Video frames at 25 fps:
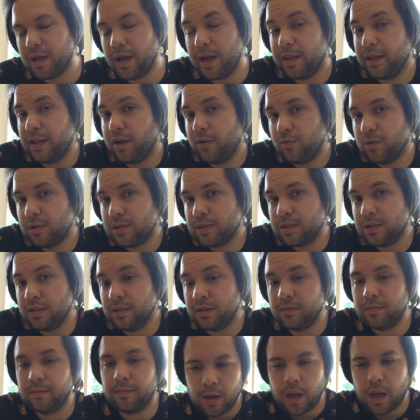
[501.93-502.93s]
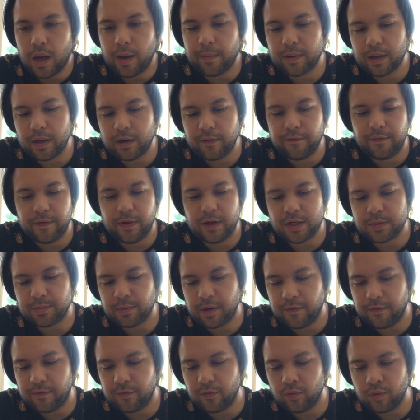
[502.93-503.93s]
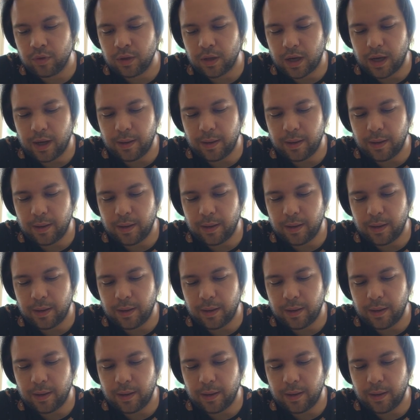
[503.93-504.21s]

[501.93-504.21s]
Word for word: And then we'll see. I'm gonna finish my food.